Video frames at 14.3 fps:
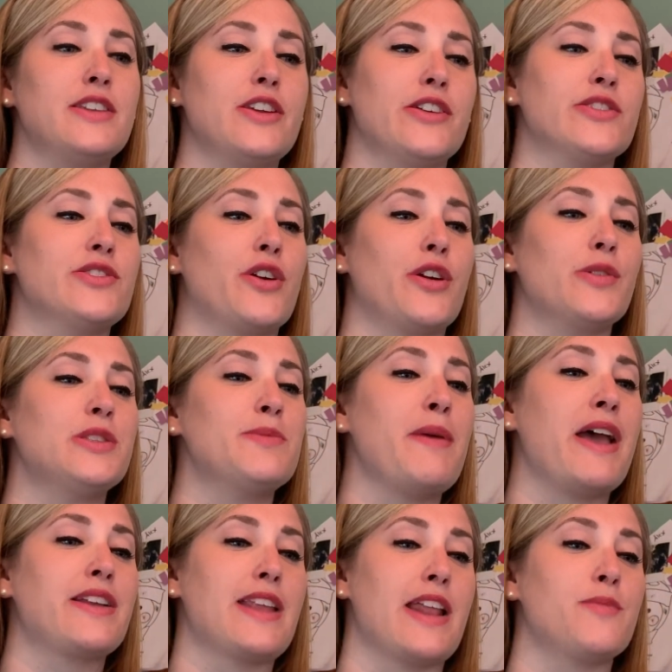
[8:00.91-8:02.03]
years, Earth's
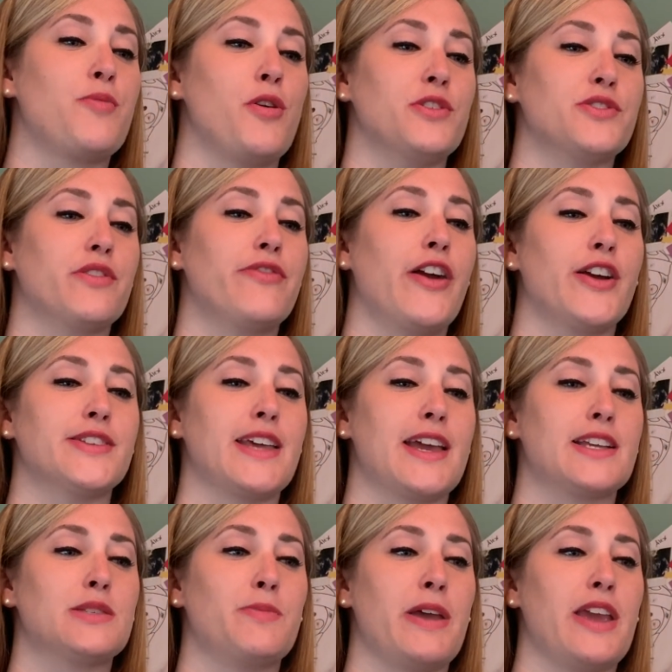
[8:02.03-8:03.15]
magnetic poles reverse, I
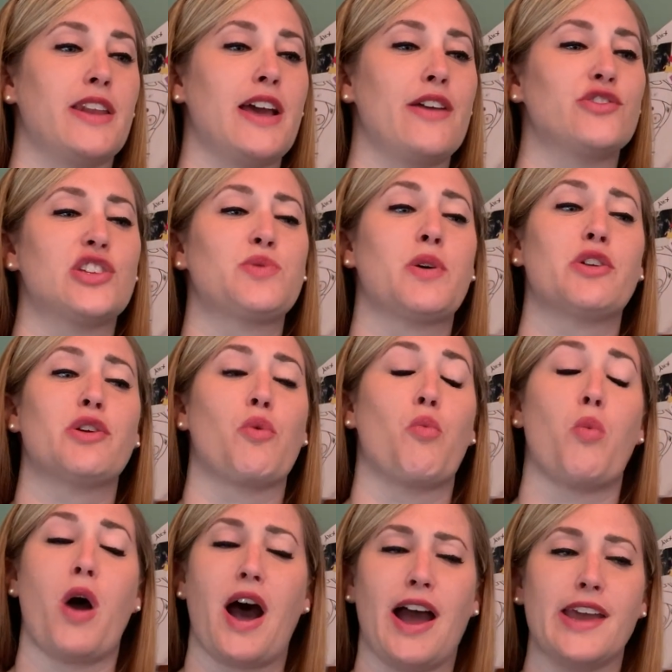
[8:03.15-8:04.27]
explain. I was just wondering
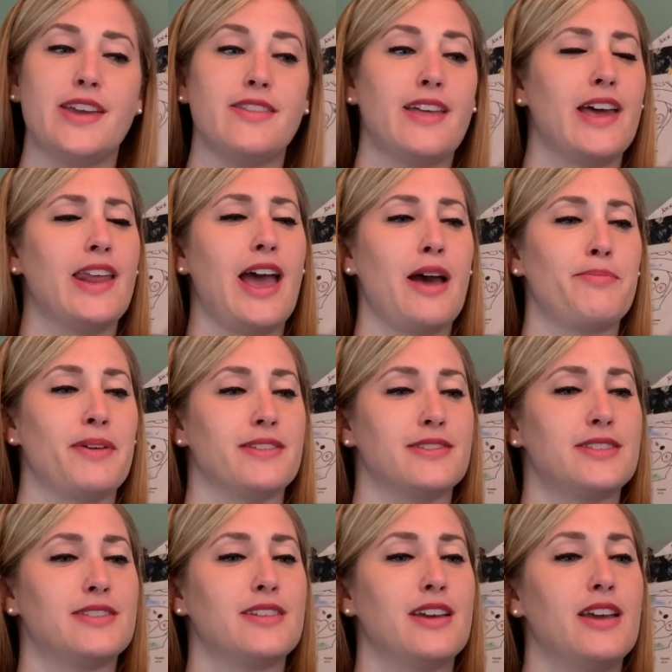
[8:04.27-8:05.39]
why that
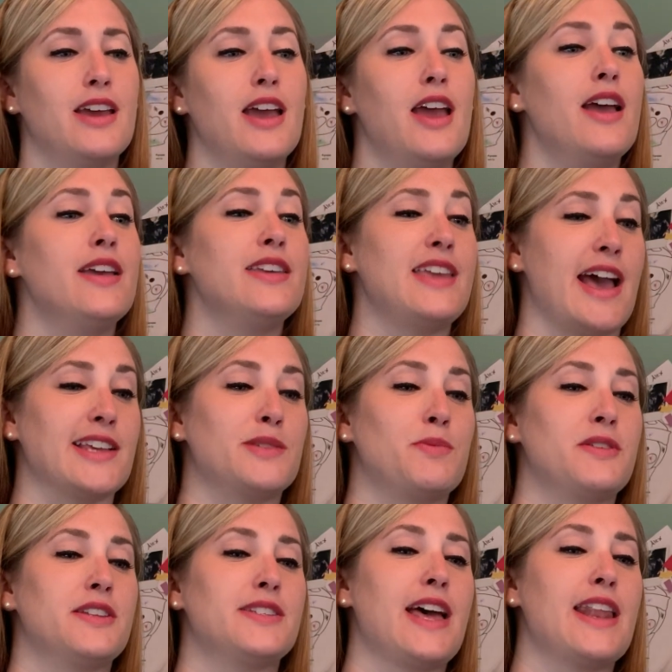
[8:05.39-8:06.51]
happens. Yes, but
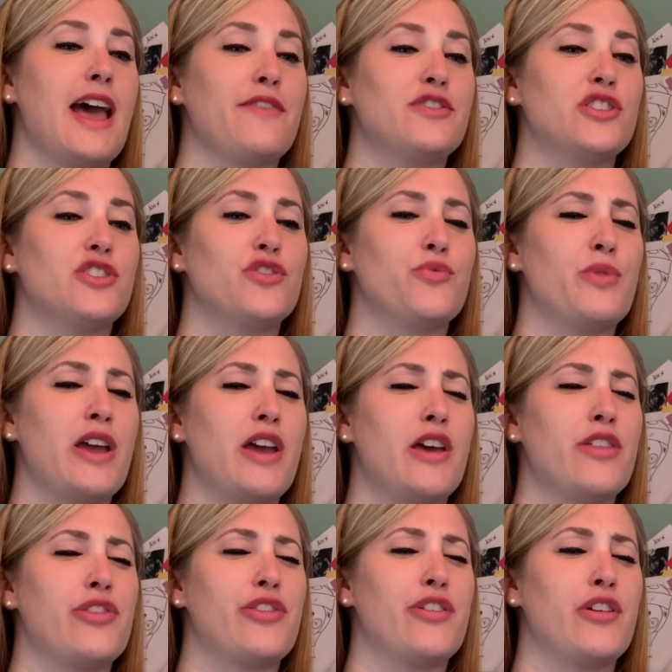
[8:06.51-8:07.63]
does that have to do
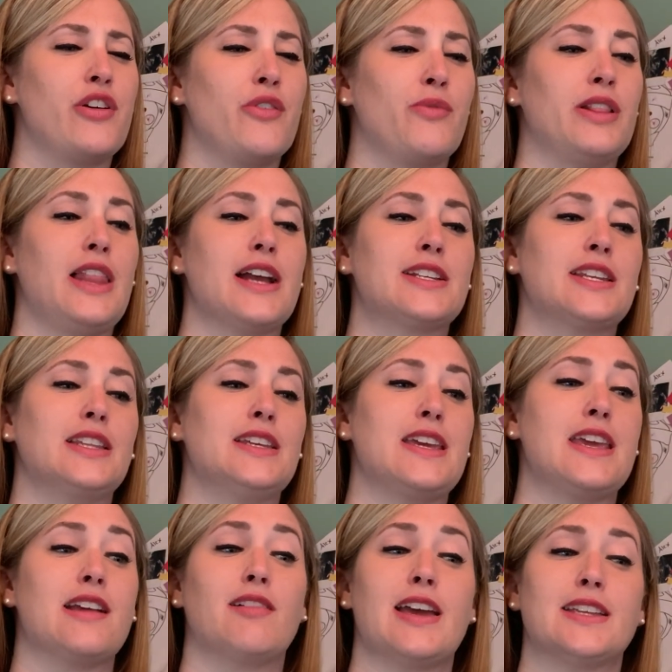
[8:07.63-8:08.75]
with... Reluctantly,
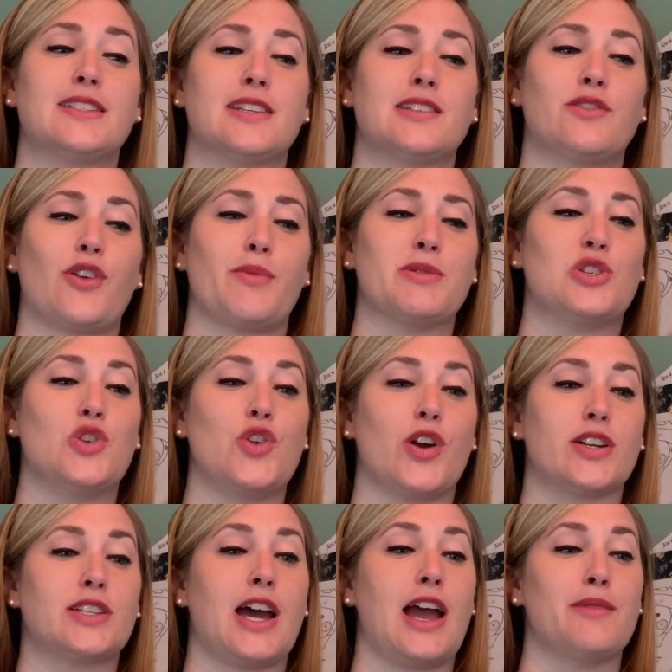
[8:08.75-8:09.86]
he glances from his New
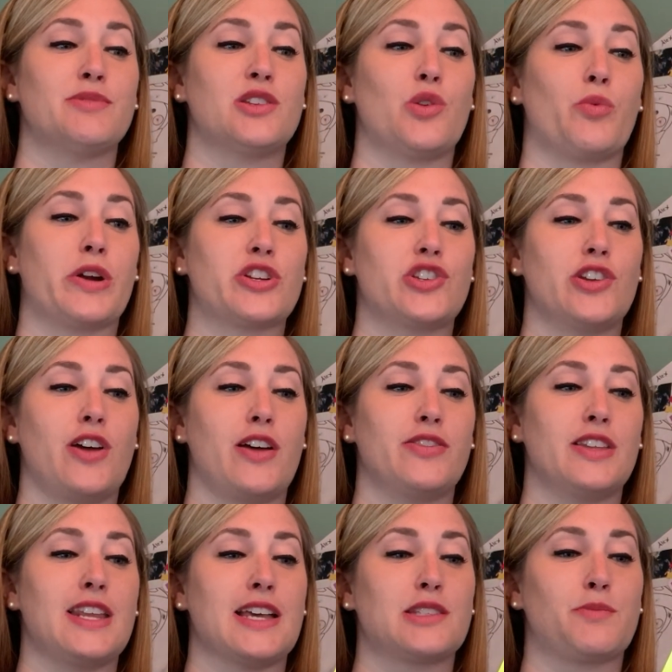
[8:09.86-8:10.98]
York Times to the worksheet on the
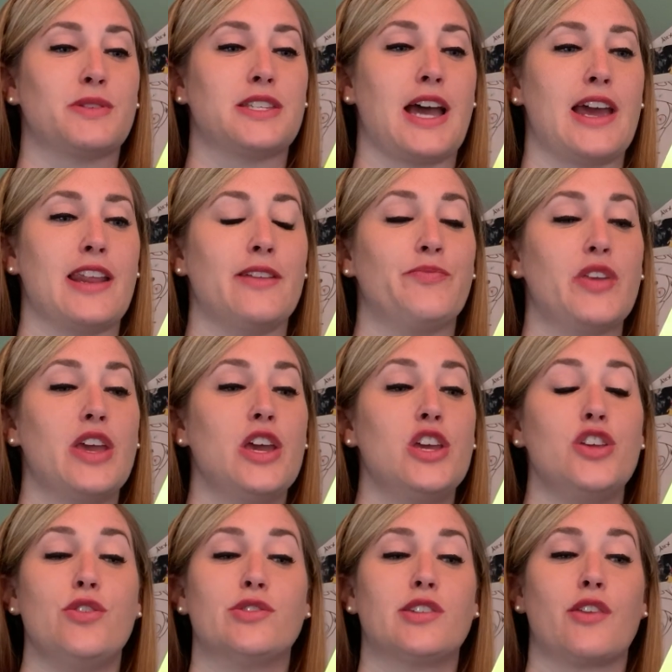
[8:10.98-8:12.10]
desk beside it,
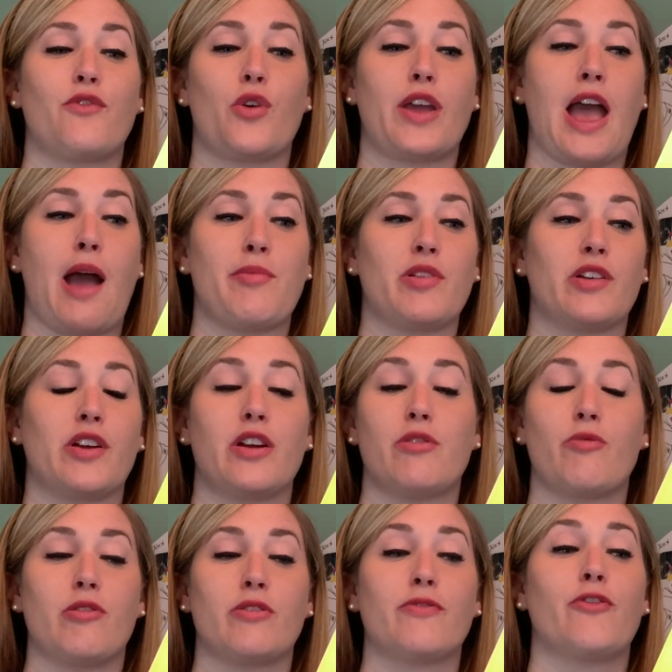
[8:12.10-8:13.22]
using
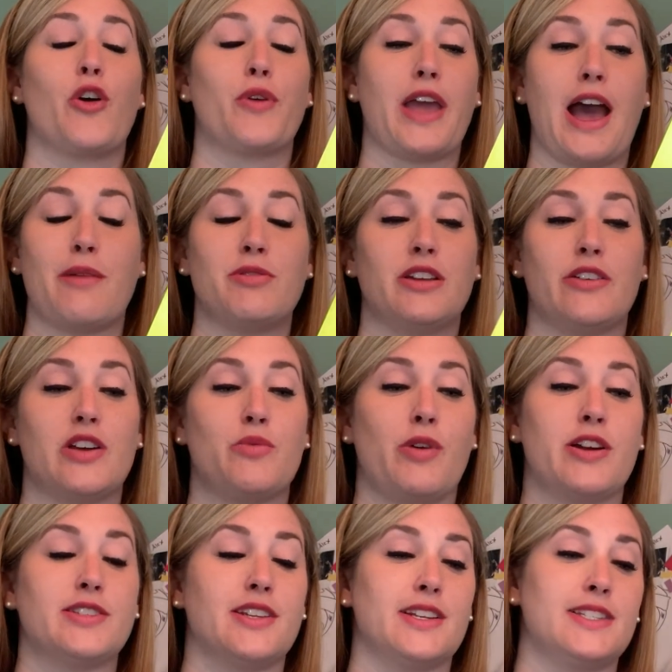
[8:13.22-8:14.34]
vocabulary
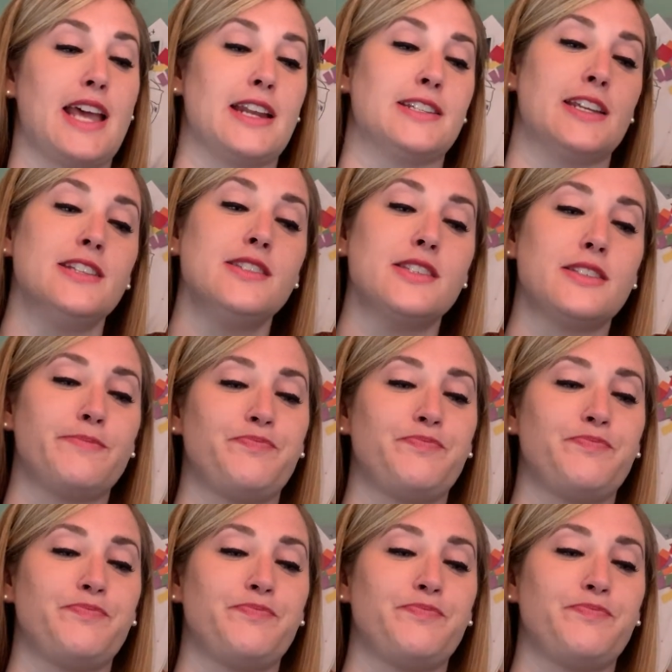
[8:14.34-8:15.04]
words in a sentence.